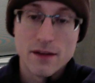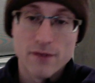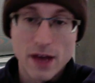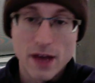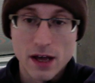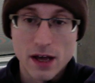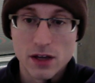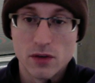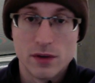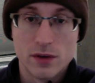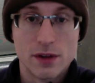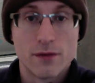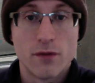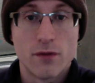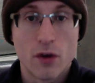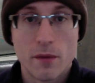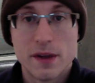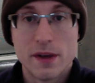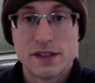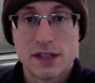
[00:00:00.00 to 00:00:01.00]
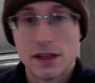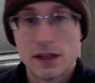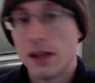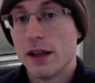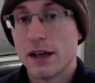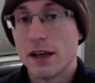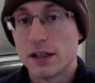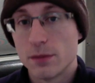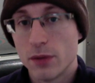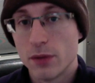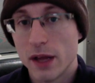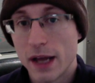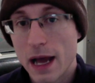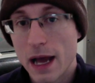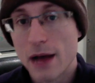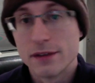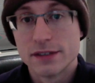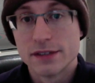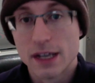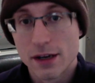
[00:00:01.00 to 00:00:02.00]
value in the formats that they like to play
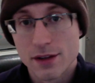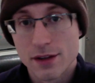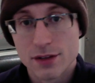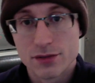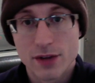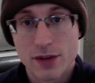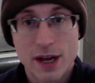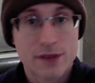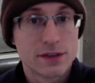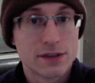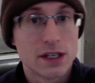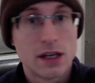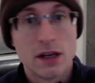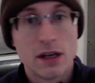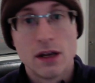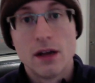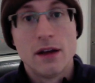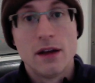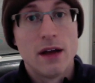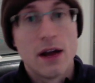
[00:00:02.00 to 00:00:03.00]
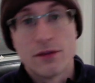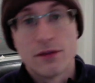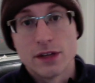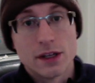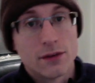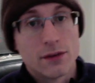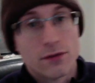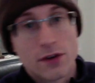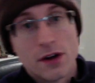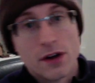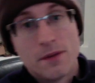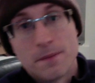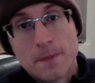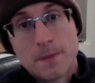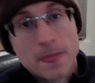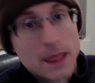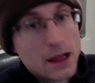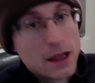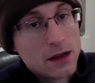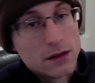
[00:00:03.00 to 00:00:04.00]
outside of the draft. Everything from
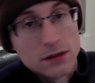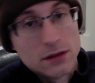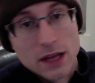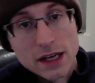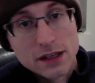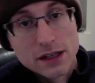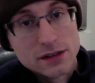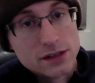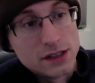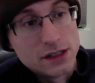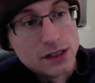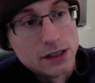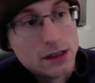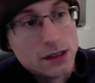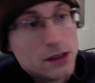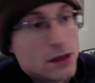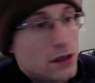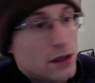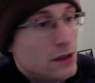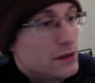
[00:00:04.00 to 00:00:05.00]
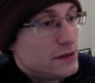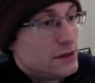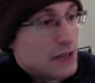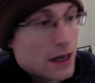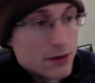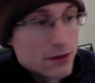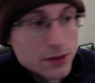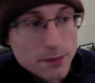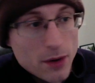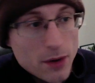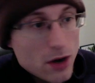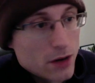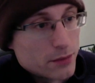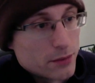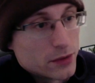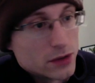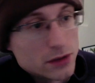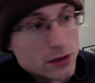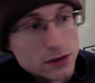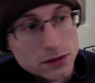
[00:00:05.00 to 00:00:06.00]
Legacy down to
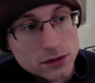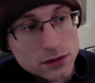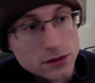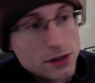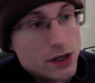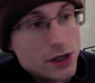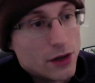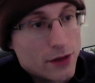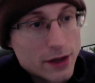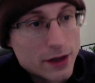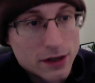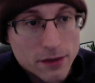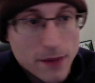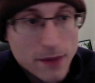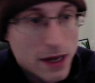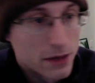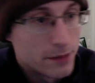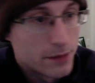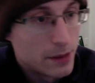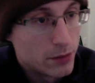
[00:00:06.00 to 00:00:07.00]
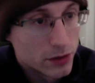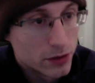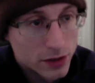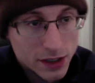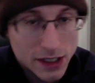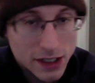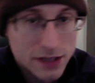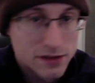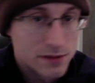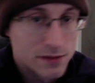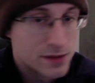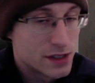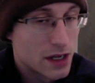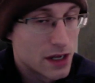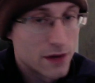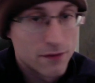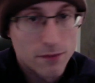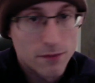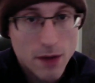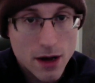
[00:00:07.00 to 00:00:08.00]
Pauper. You know, that Commander people are going to get some
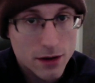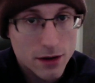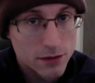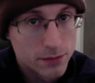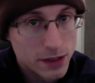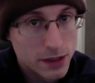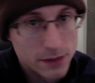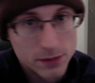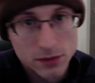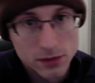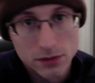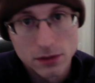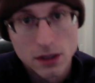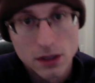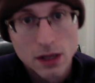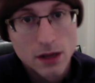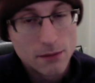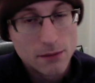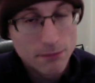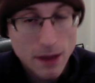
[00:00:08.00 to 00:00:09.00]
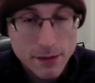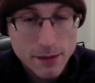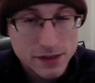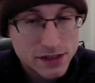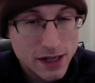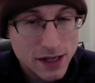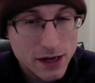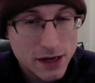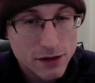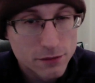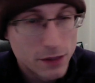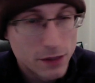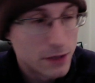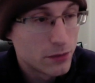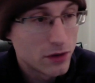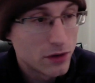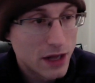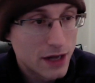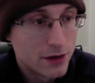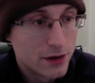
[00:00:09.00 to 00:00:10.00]
stuff, Modern people, maybe Standard
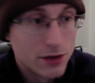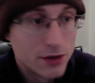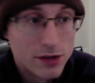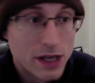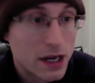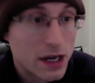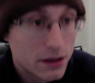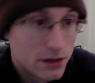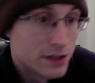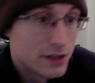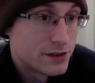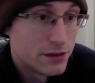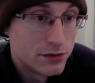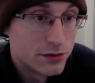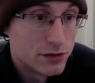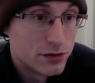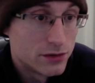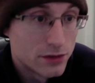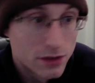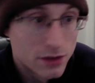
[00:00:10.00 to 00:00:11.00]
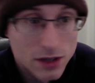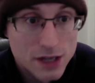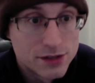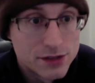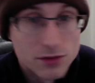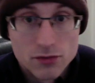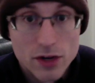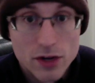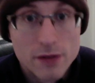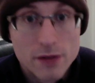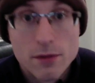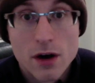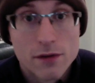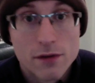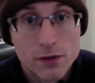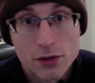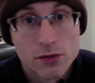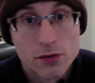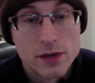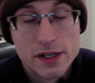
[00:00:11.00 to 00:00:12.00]
people. I don't know. You got Colossal Dreadmaw
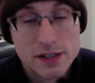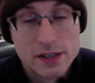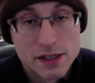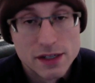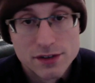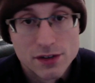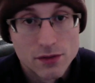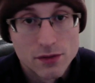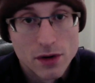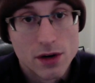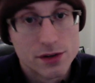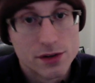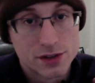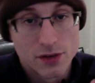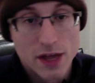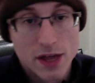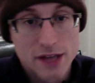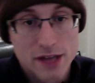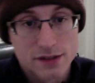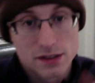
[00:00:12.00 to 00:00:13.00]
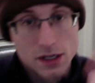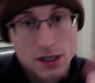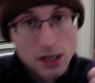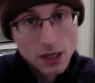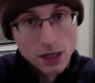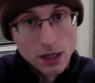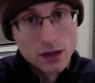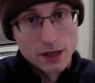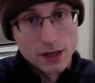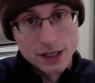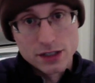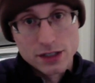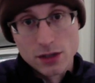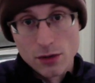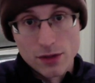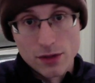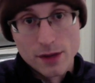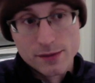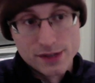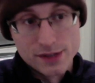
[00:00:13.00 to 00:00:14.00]
for 3 sets in a row, so that's like
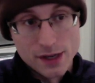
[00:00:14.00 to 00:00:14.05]
2 thumbs